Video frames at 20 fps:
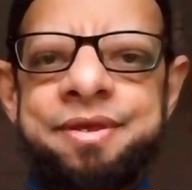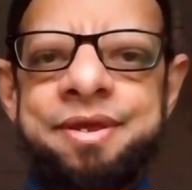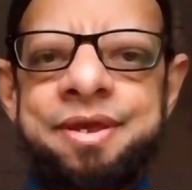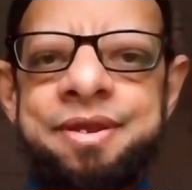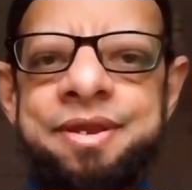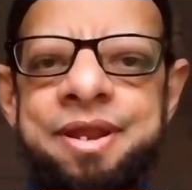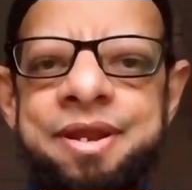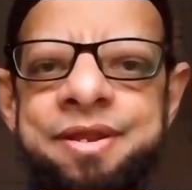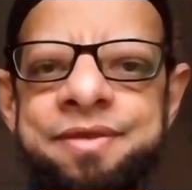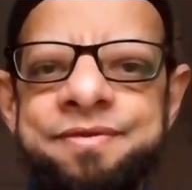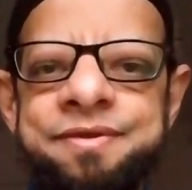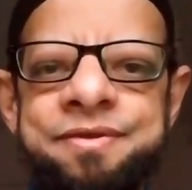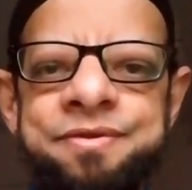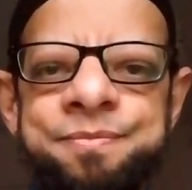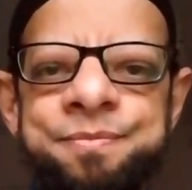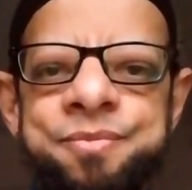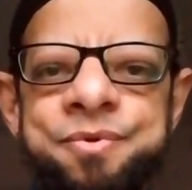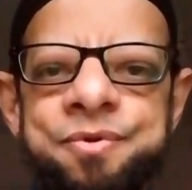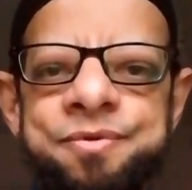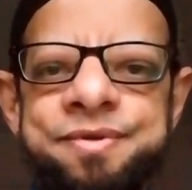analysis
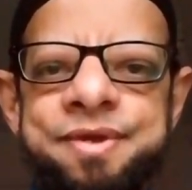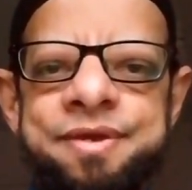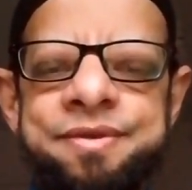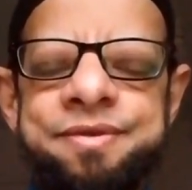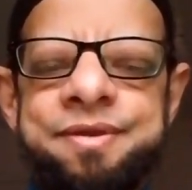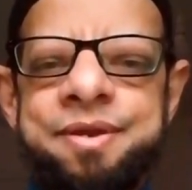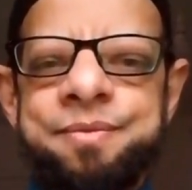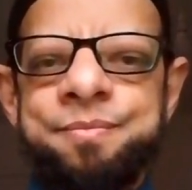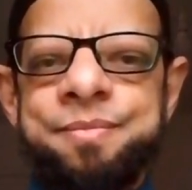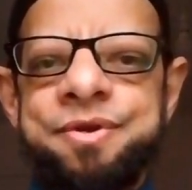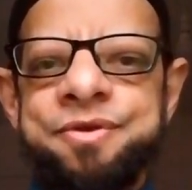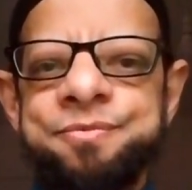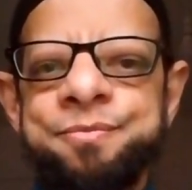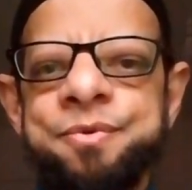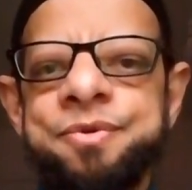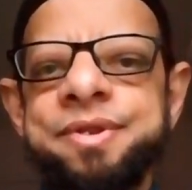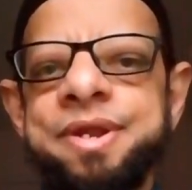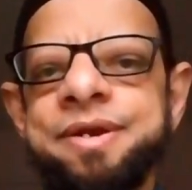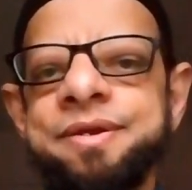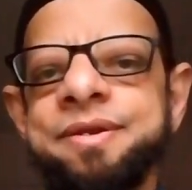process, and based
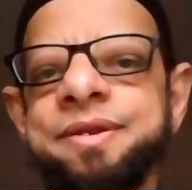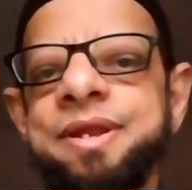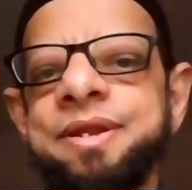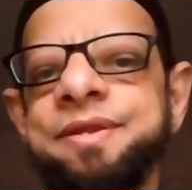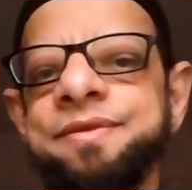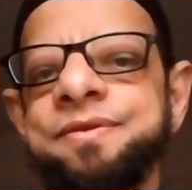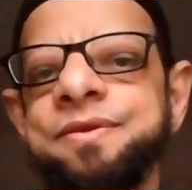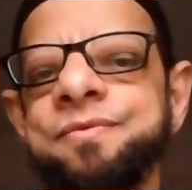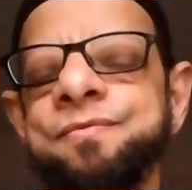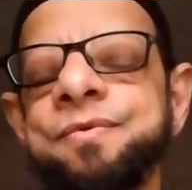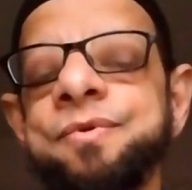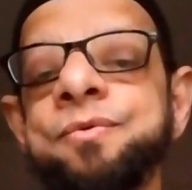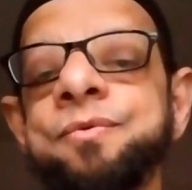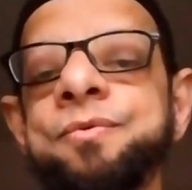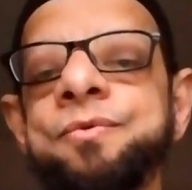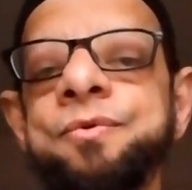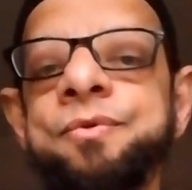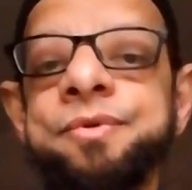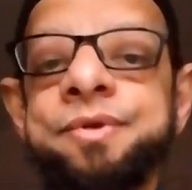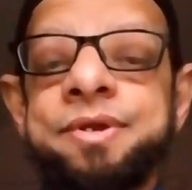on that analysis we
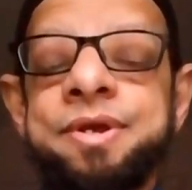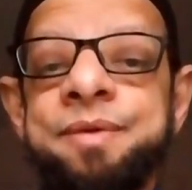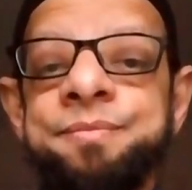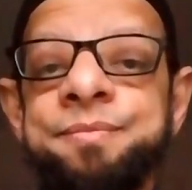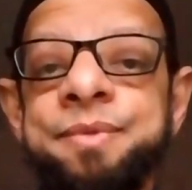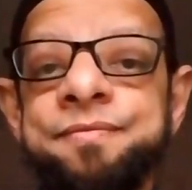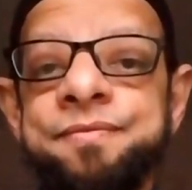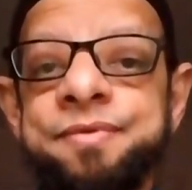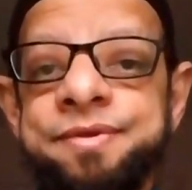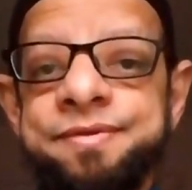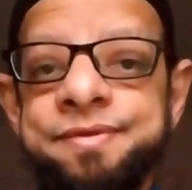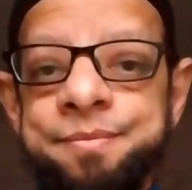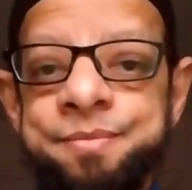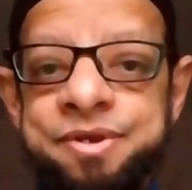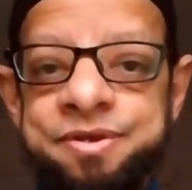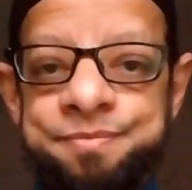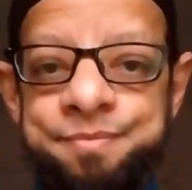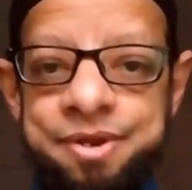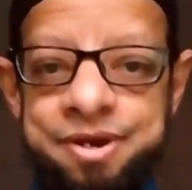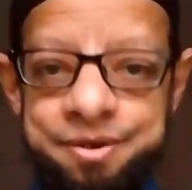could come up with some
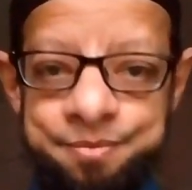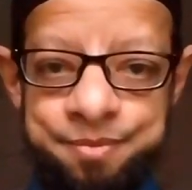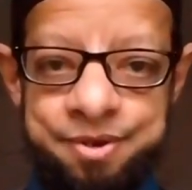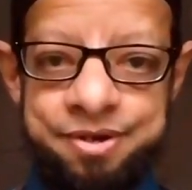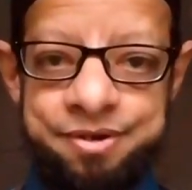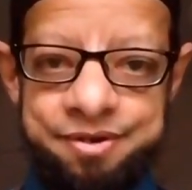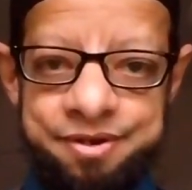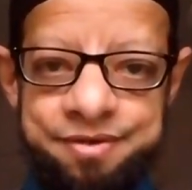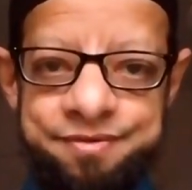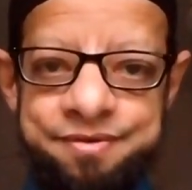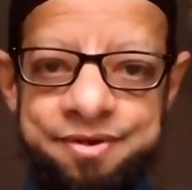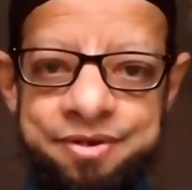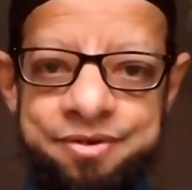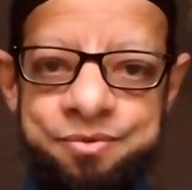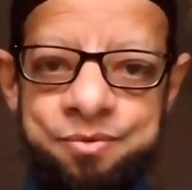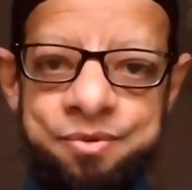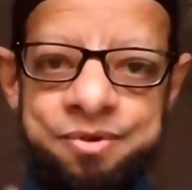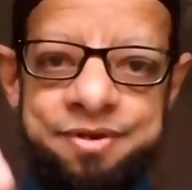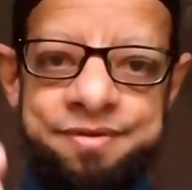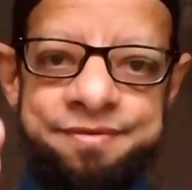experimentation
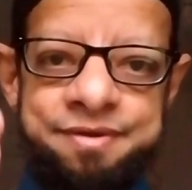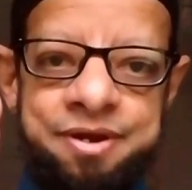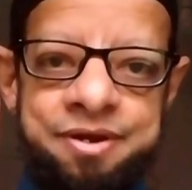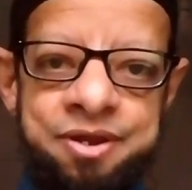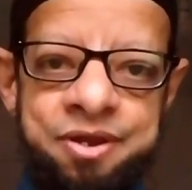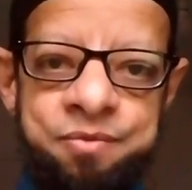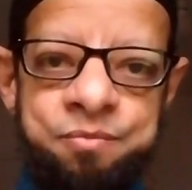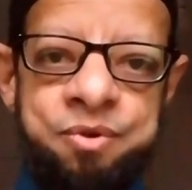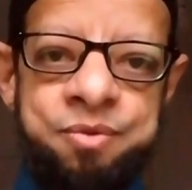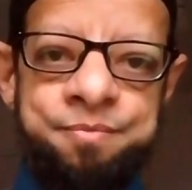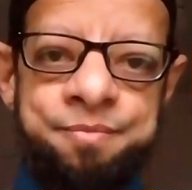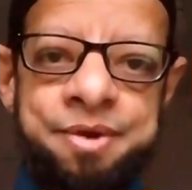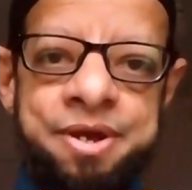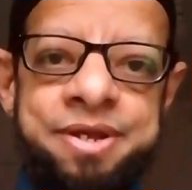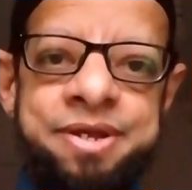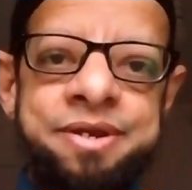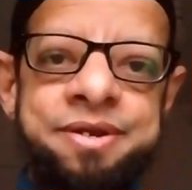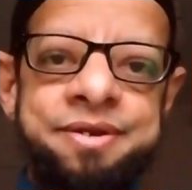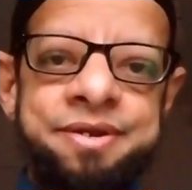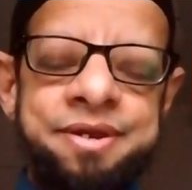to understand human
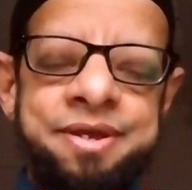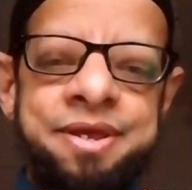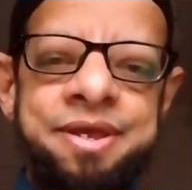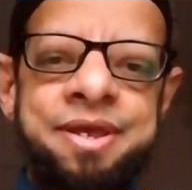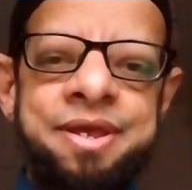mind